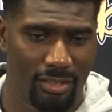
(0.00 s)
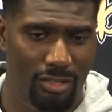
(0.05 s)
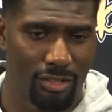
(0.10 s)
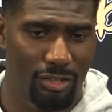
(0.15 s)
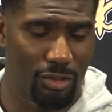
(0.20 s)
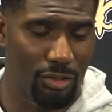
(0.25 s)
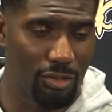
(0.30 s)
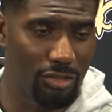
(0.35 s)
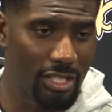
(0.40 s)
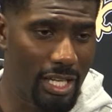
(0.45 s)
you
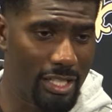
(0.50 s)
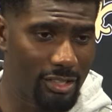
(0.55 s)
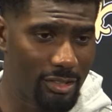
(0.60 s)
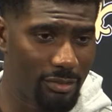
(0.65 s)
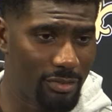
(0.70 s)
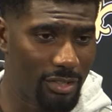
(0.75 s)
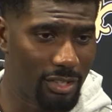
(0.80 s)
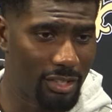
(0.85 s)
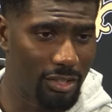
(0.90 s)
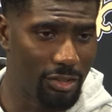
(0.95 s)
know, those guys can
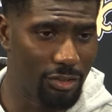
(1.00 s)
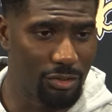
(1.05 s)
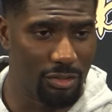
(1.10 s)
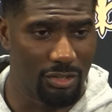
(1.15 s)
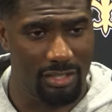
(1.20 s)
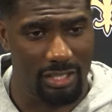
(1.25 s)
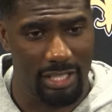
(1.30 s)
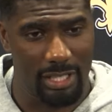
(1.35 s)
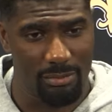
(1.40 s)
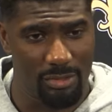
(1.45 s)
fill in and do the
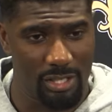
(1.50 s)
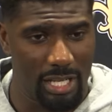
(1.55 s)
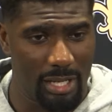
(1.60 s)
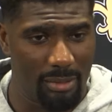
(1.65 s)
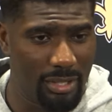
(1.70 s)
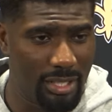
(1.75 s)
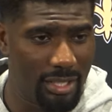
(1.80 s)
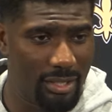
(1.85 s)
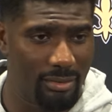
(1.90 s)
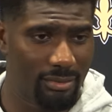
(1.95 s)
same job
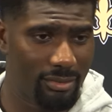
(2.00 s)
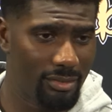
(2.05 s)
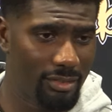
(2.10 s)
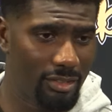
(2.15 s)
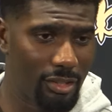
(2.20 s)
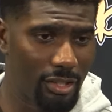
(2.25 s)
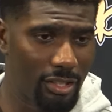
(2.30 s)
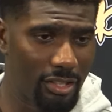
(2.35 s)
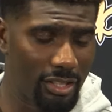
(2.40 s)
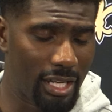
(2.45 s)
that, you
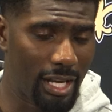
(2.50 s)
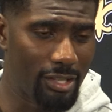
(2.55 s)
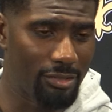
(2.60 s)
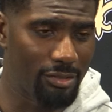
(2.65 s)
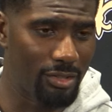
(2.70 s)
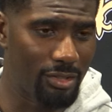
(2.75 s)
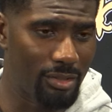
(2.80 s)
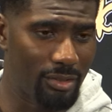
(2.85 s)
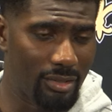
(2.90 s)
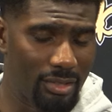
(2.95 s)
know, other guys are
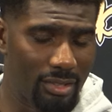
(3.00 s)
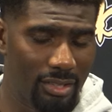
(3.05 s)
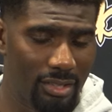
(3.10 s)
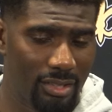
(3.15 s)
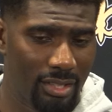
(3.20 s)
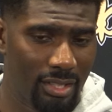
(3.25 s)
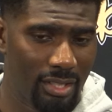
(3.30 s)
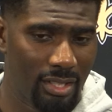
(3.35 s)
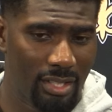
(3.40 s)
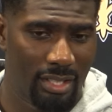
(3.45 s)
doing.
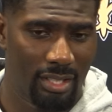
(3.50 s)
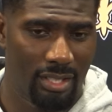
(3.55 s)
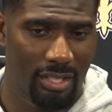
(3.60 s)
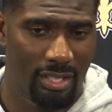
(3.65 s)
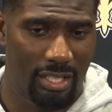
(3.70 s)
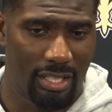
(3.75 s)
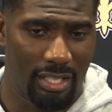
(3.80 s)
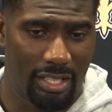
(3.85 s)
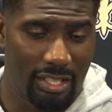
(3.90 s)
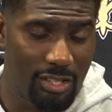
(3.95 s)

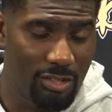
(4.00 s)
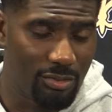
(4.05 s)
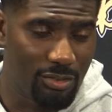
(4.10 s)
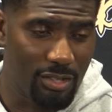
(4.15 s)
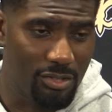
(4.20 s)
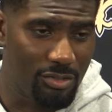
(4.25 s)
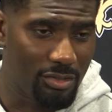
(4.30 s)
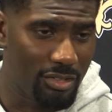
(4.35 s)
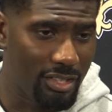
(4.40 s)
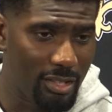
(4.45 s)
And it is
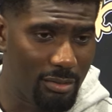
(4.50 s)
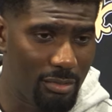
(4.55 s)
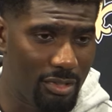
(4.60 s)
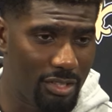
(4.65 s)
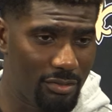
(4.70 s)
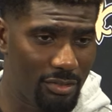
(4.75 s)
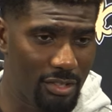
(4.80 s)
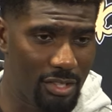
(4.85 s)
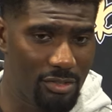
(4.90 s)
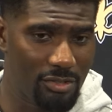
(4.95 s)
frustrating. I mean,
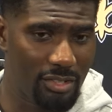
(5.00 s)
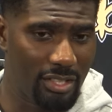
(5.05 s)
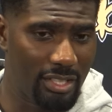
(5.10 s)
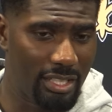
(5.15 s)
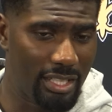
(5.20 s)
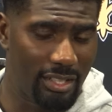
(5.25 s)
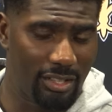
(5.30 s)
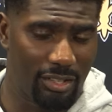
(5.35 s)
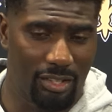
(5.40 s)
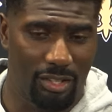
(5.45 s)
it's frustrating
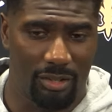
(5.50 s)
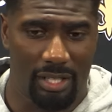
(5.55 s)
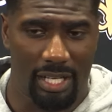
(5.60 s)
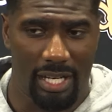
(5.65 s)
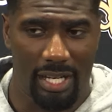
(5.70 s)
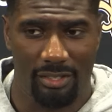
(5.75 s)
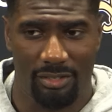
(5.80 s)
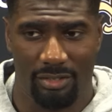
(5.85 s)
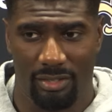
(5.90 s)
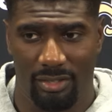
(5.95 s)
that, you know,
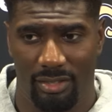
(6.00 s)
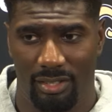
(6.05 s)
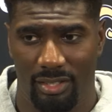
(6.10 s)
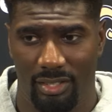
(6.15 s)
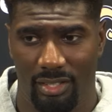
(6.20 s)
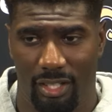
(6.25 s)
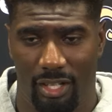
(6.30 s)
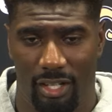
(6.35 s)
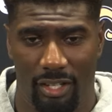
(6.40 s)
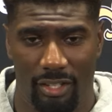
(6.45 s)
guys are
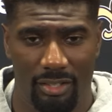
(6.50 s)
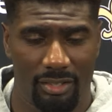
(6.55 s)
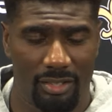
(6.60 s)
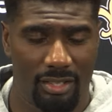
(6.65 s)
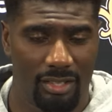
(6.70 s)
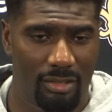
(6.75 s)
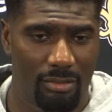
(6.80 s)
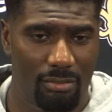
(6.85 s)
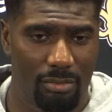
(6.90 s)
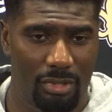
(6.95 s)
hurt.
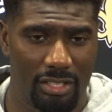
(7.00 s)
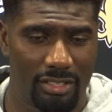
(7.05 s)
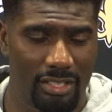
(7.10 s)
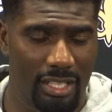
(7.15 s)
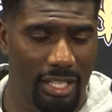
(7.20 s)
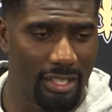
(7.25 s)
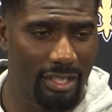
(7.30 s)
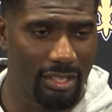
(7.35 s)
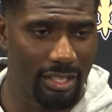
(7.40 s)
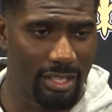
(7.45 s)
But it's
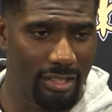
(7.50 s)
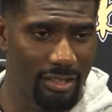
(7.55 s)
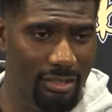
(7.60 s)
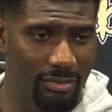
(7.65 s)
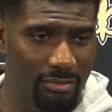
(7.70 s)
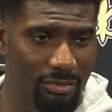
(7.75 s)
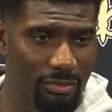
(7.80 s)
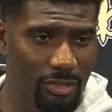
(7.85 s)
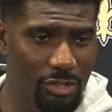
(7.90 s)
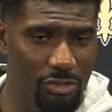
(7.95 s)
not anything
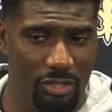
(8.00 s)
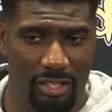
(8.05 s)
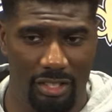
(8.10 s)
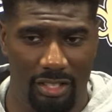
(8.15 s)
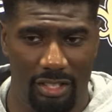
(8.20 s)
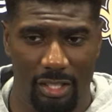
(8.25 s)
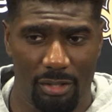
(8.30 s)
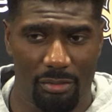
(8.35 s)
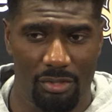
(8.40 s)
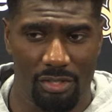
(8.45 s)
frustrating
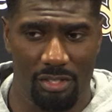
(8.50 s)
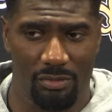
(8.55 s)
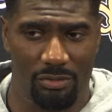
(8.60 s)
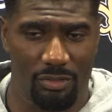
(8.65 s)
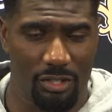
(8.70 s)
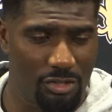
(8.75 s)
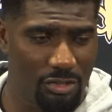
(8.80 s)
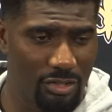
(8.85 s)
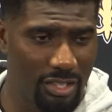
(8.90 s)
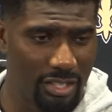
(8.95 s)
to them. It's just
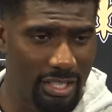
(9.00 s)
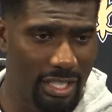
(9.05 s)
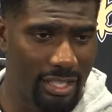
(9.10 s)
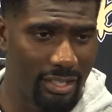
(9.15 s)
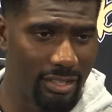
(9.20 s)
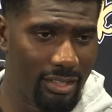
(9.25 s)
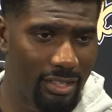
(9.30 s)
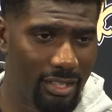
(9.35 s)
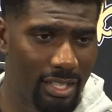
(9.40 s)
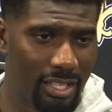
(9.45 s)
frustrating that
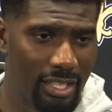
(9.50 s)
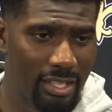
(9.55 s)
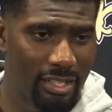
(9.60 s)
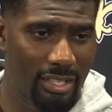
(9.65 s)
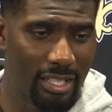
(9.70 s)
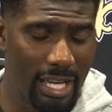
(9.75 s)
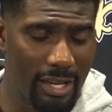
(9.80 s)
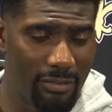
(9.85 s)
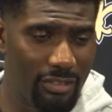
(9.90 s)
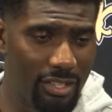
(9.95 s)

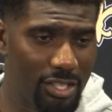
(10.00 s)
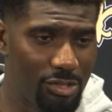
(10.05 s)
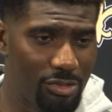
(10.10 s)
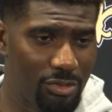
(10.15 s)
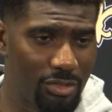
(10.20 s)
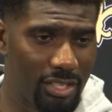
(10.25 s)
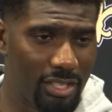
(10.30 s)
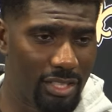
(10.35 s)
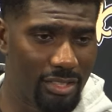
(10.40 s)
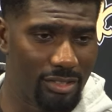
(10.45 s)
they have the
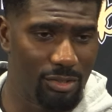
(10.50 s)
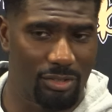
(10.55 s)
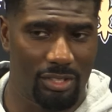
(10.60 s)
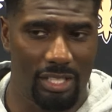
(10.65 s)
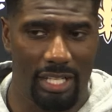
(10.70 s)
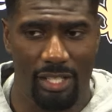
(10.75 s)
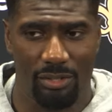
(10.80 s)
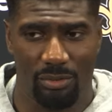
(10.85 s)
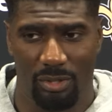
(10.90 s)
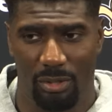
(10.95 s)
injury because those
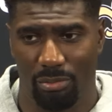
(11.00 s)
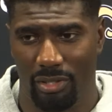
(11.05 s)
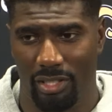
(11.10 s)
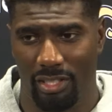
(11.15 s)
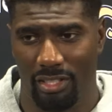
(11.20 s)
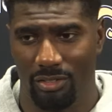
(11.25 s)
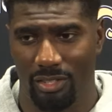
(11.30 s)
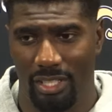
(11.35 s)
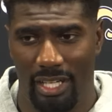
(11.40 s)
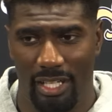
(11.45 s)
guys want to play.
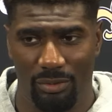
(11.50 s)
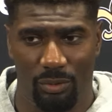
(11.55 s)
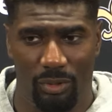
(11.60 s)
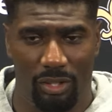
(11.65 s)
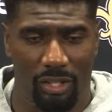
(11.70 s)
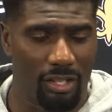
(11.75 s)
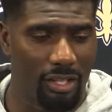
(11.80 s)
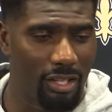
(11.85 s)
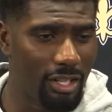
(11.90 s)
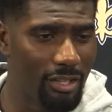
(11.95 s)
Those guys
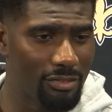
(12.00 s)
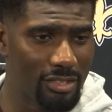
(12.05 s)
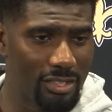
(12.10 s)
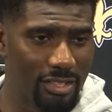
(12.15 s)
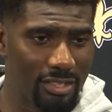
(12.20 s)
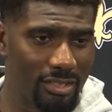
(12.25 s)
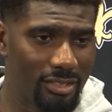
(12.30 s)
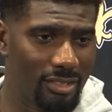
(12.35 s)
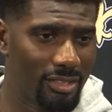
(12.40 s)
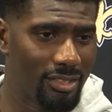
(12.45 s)
work all
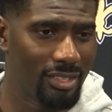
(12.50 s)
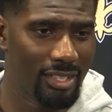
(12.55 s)
offseason,